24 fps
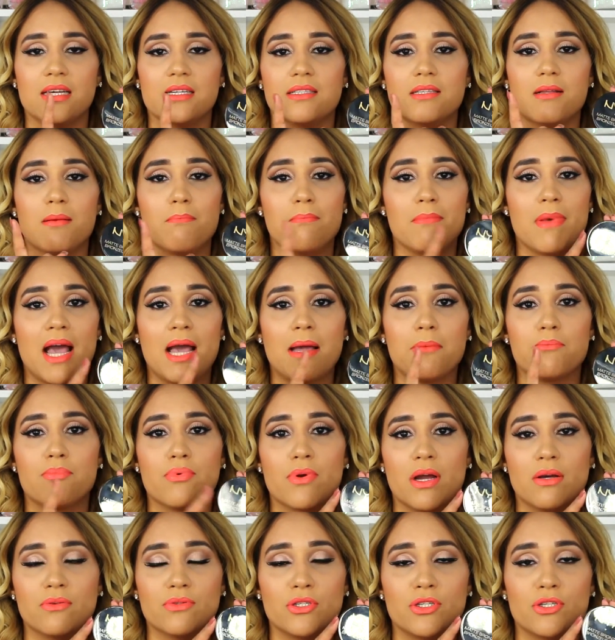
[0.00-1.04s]
It's the matte
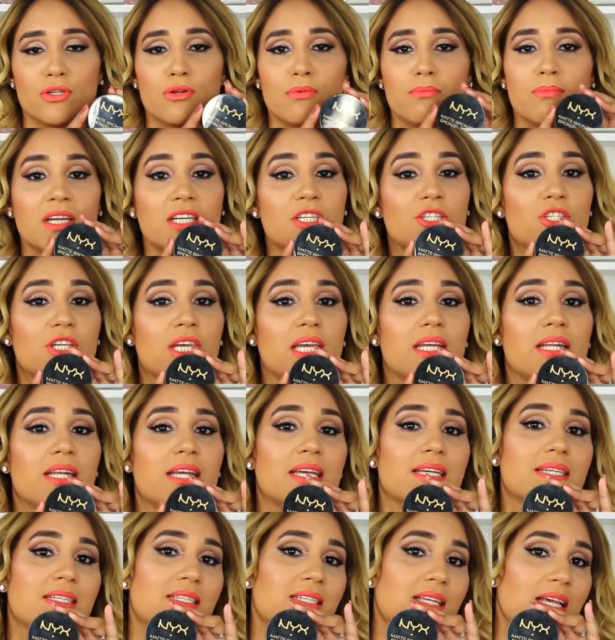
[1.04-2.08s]
bronzer. My shade
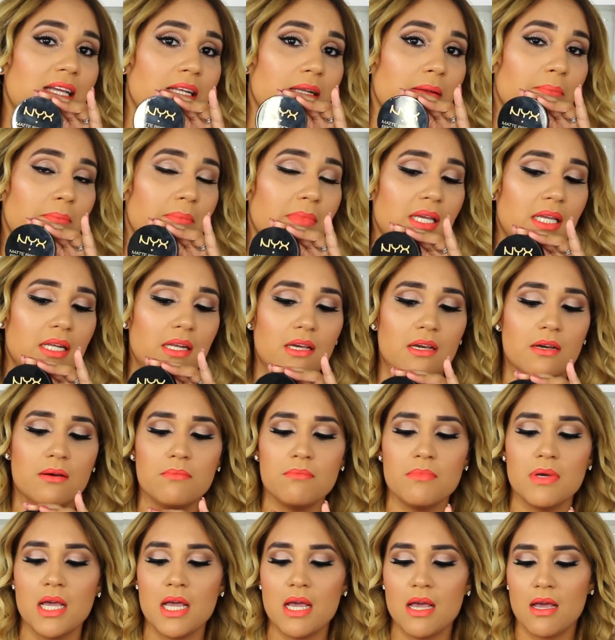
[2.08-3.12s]
is in a
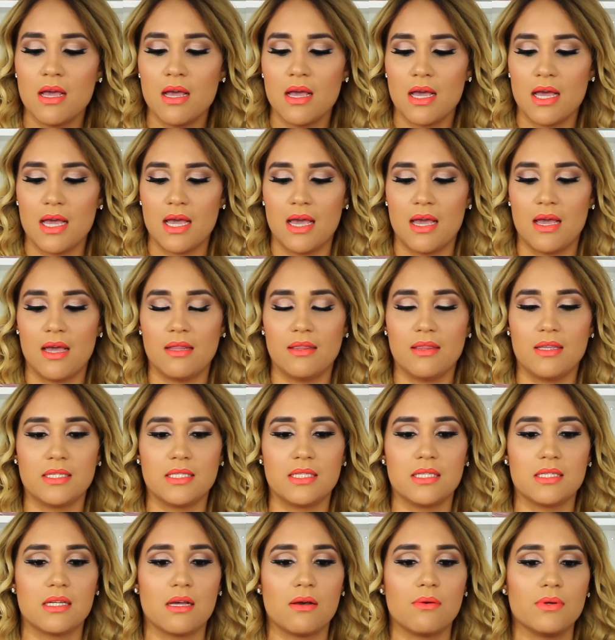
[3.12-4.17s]
medium, and
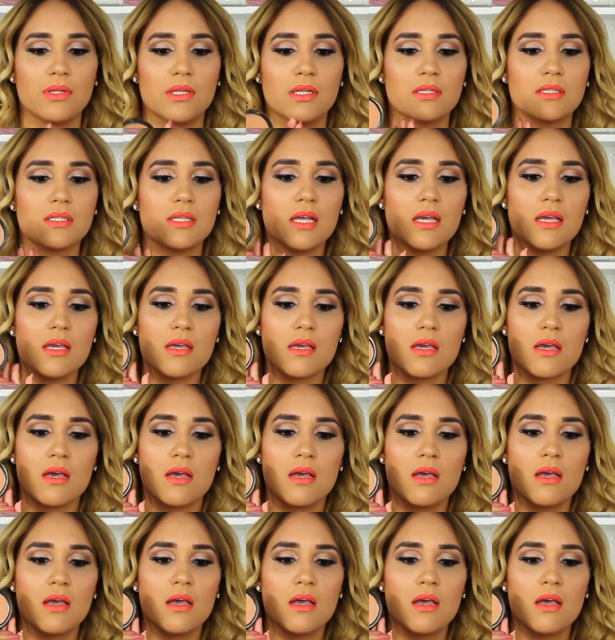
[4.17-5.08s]
this is how it looks like.